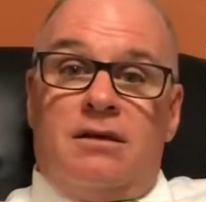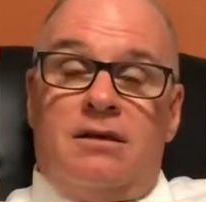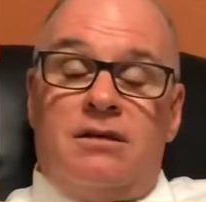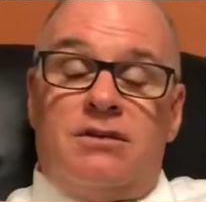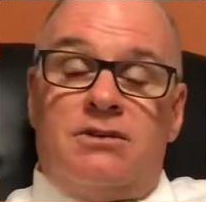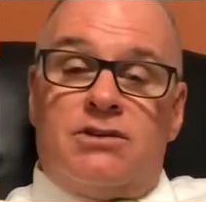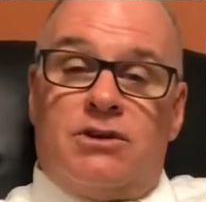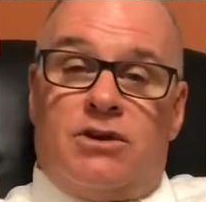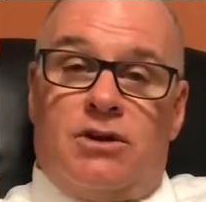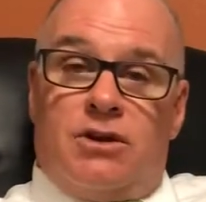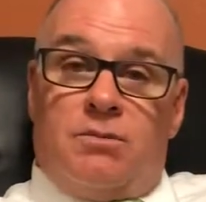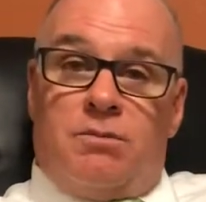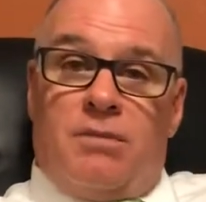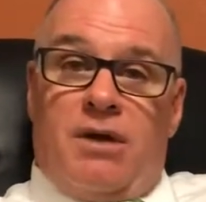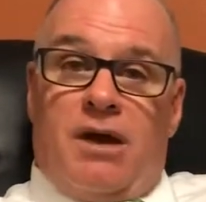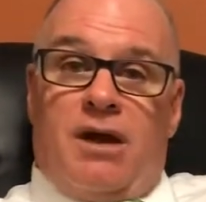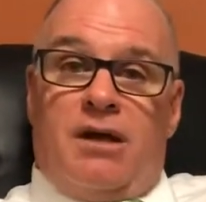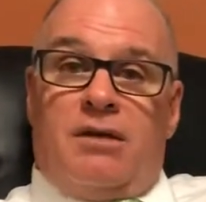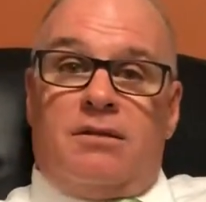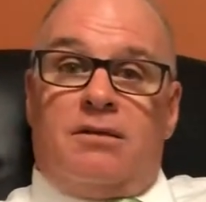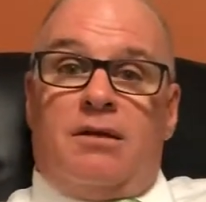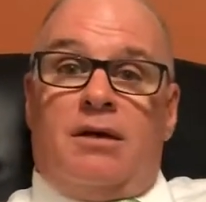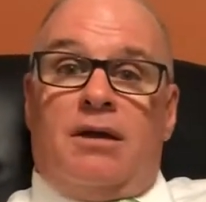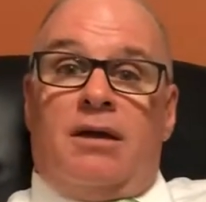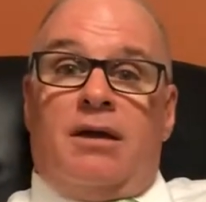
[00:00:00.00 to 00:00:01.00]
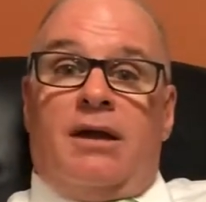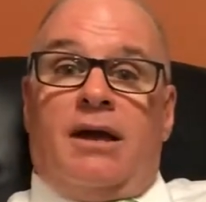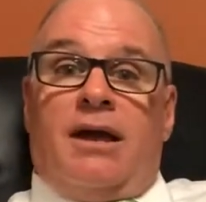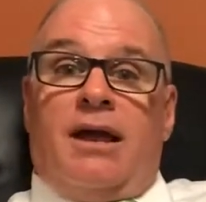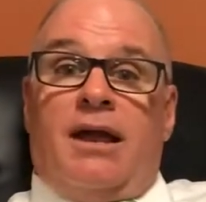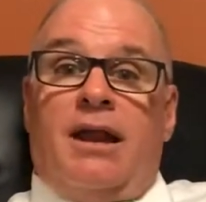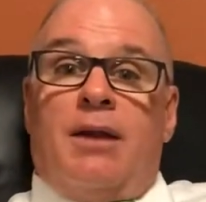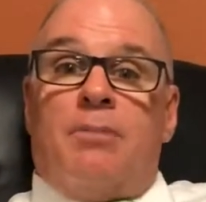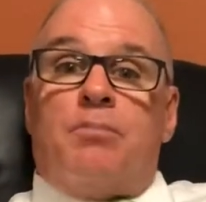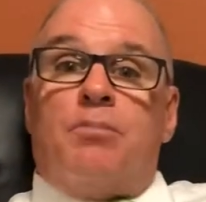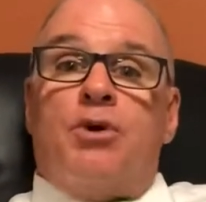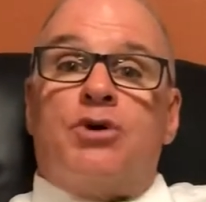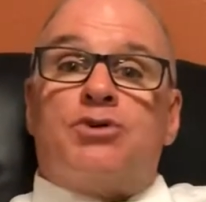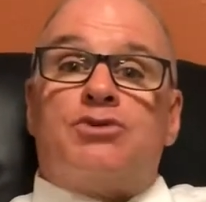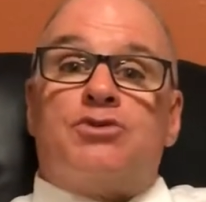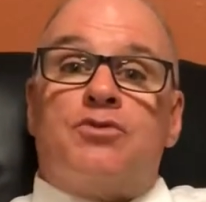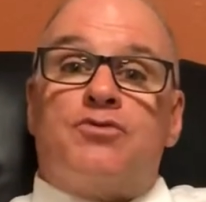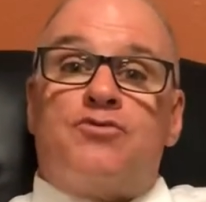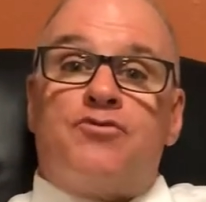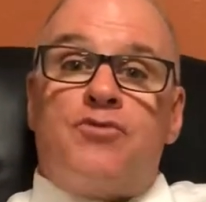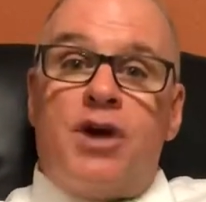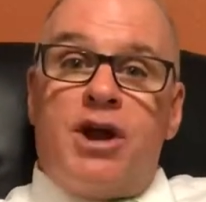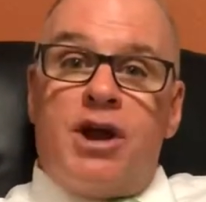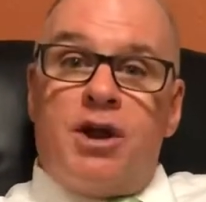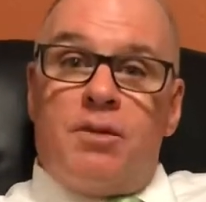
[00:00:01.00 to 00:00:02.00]
He's a good man, and again, a personal
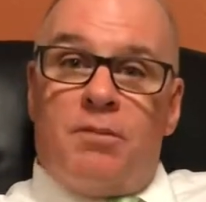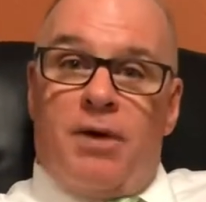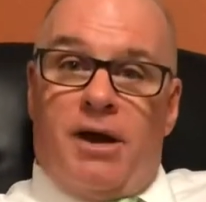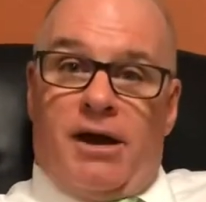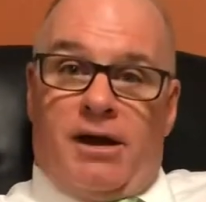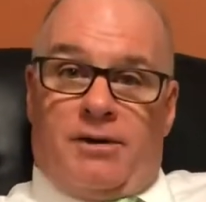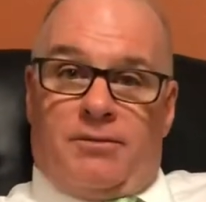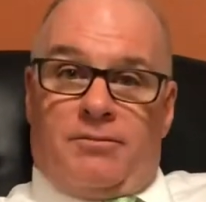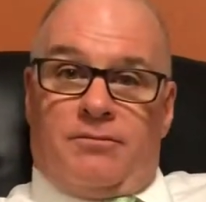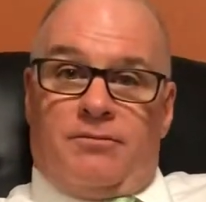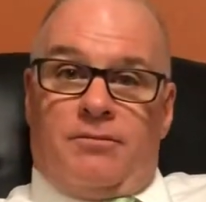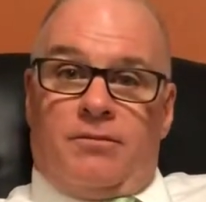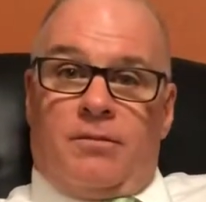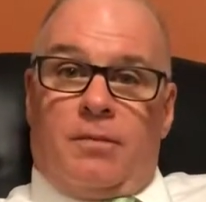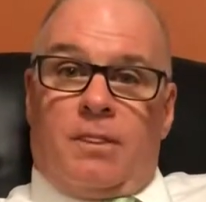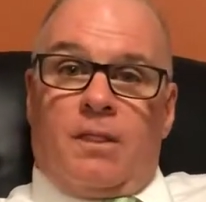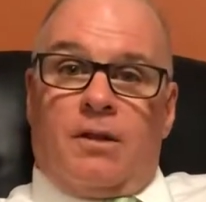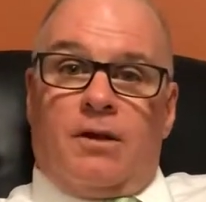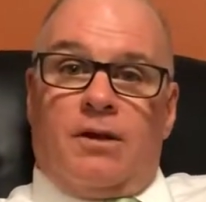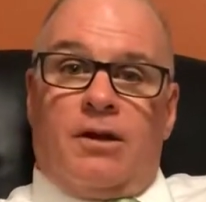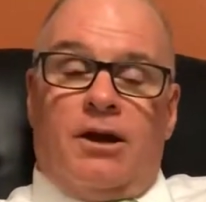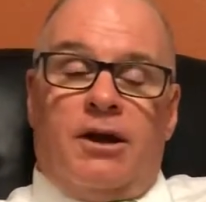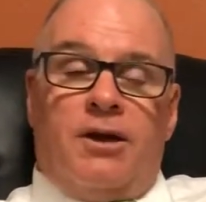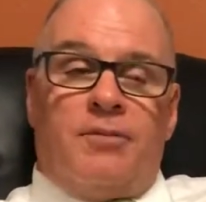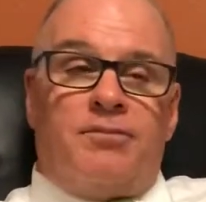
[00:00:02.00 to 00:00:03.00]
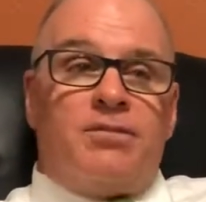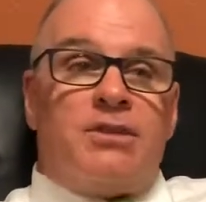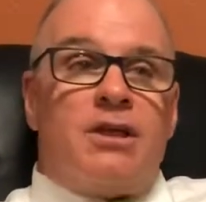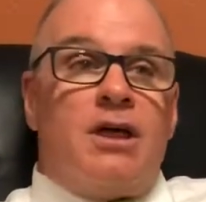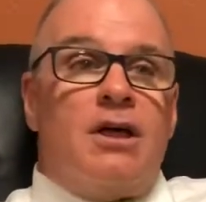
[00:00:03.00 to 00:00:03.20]
friend of mine. Okay.